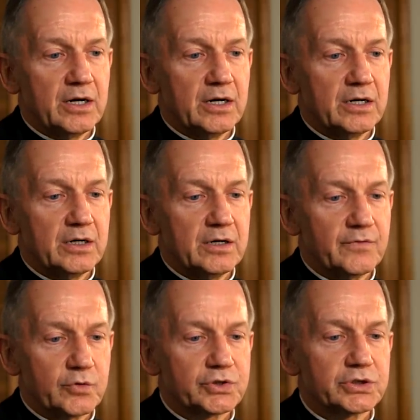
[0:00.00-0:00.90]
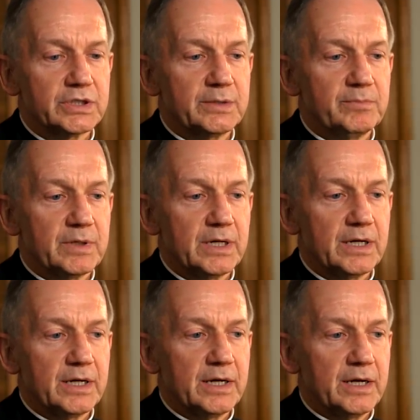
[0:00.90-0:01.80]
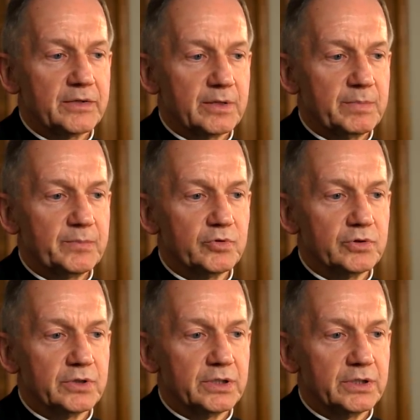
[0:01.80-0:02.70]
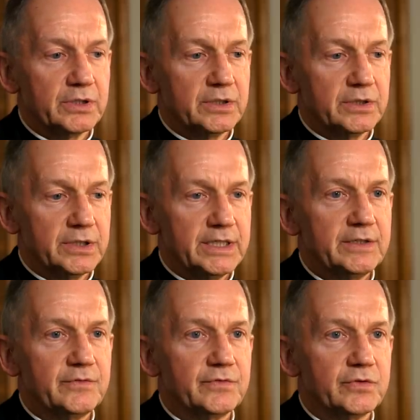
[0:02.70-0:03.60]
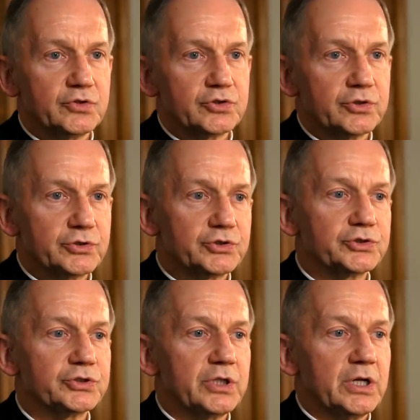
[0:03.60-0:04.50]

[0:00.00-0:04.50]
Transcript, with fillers: unfortunately, I think people leave the church